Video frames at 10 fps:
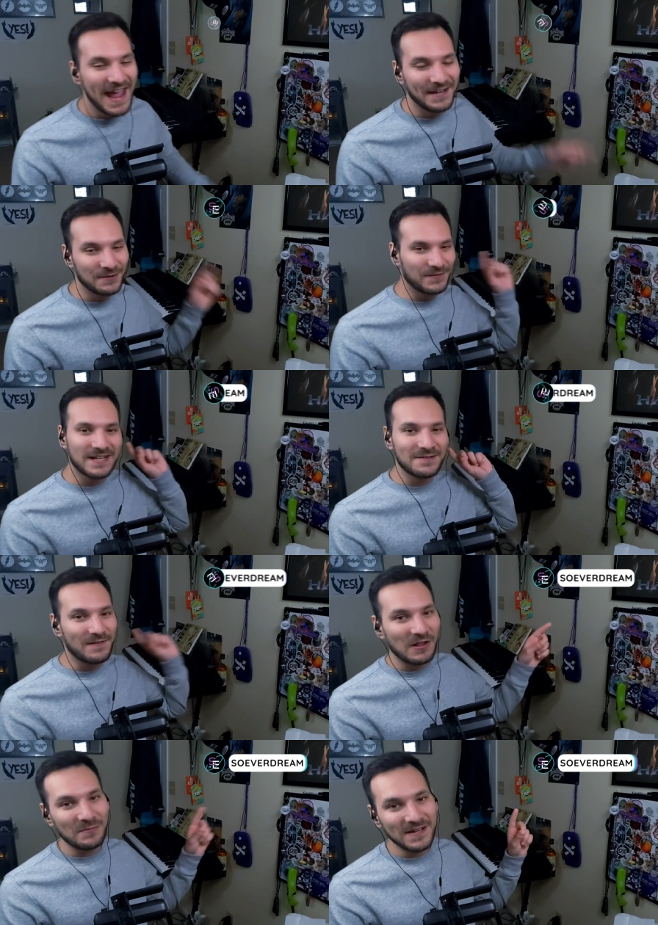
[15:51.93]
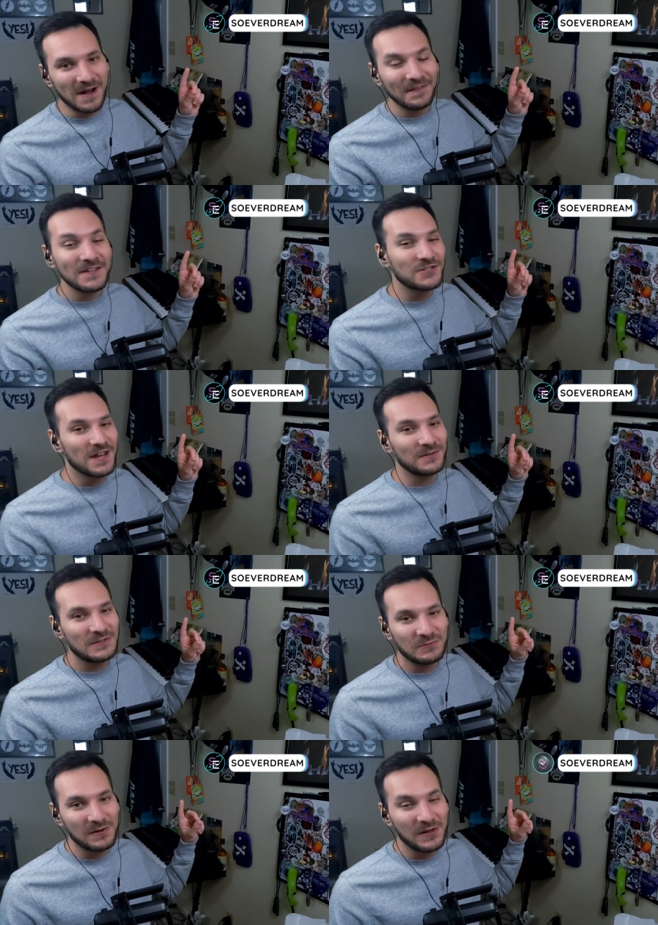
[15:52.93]
And don't forget to follow me on these channels
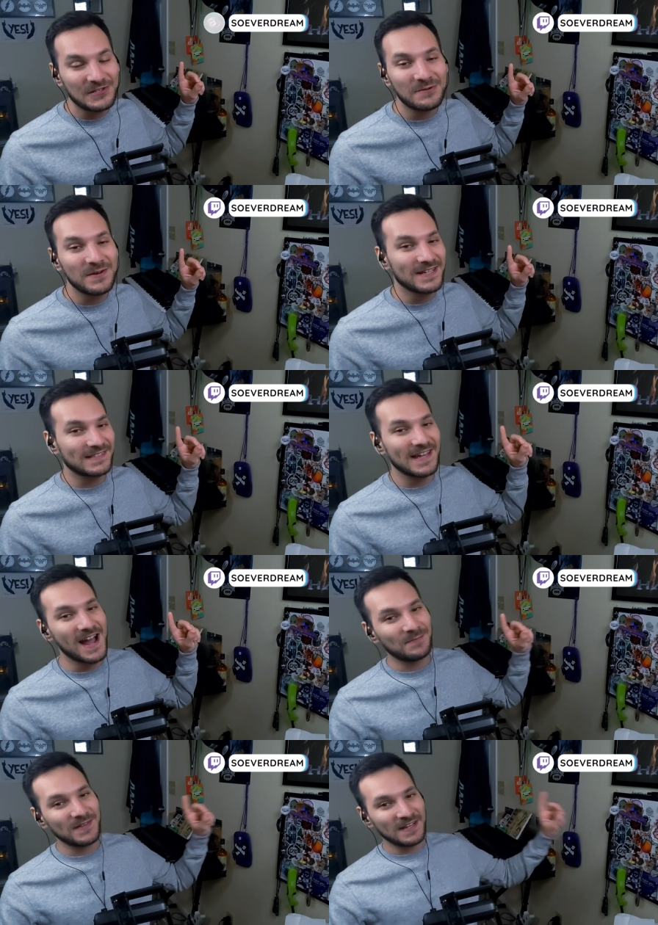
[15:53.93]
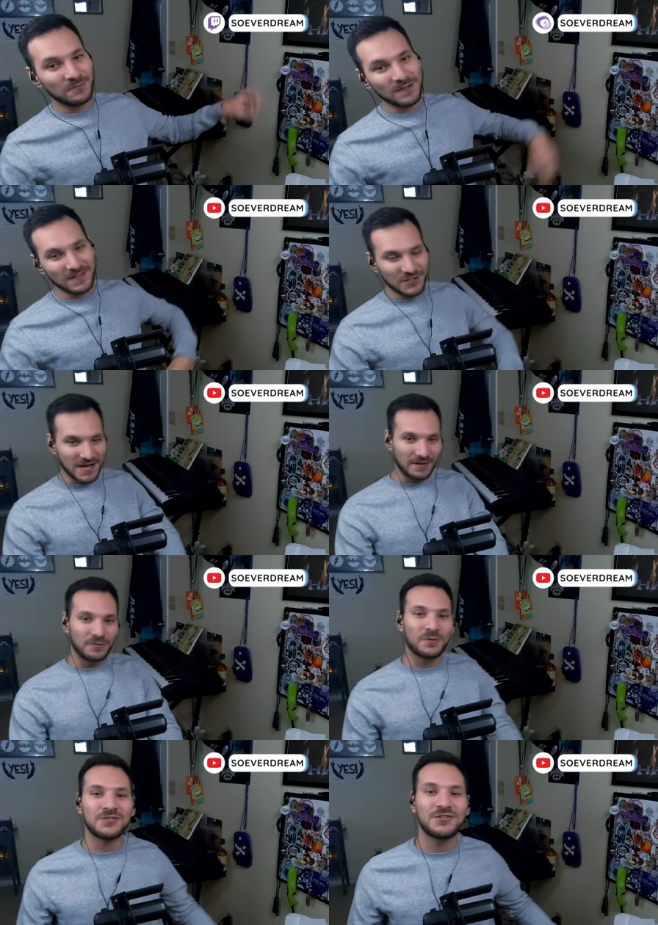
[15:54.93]
as well so that way you can stay updated with the
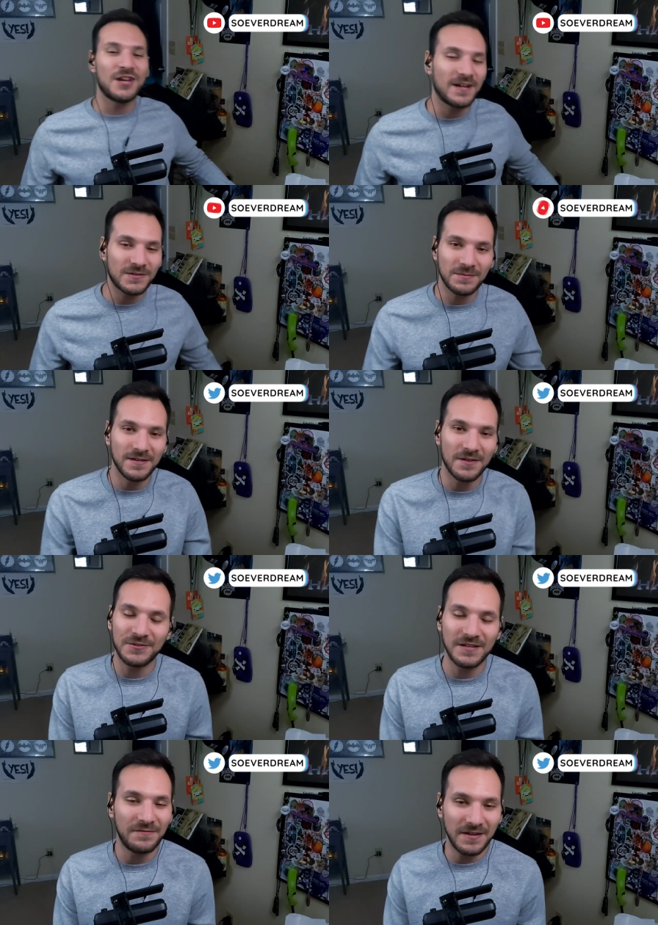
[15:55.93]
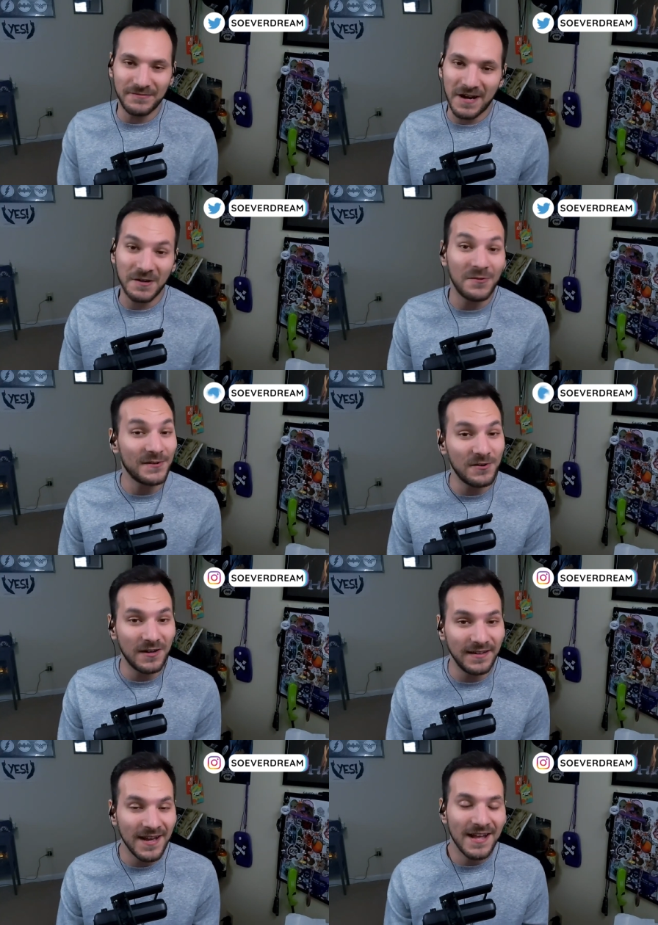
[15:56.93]
channel or just check out some of the other stuff that I've got going
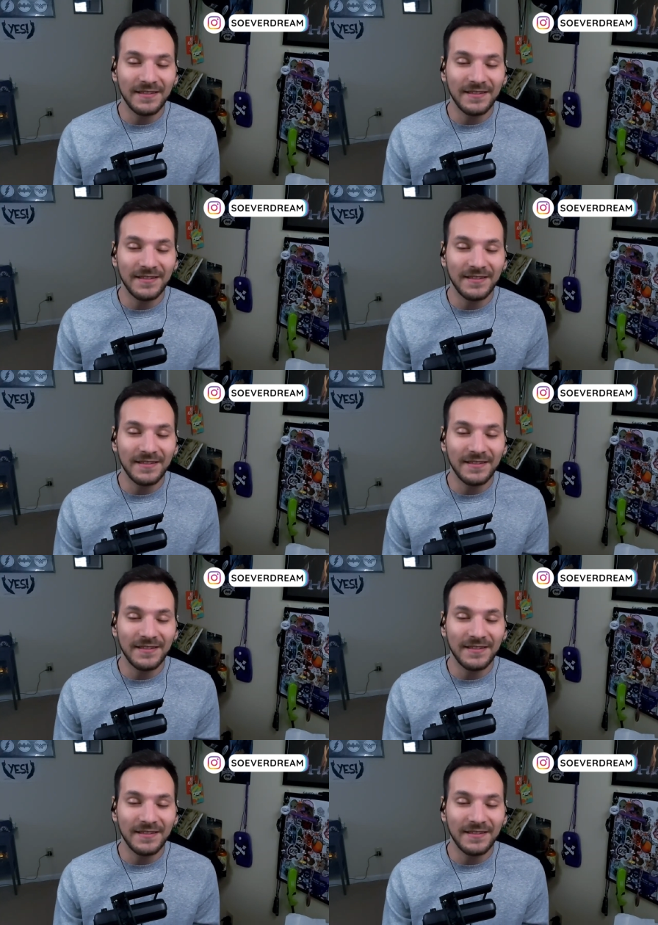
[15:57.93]
on,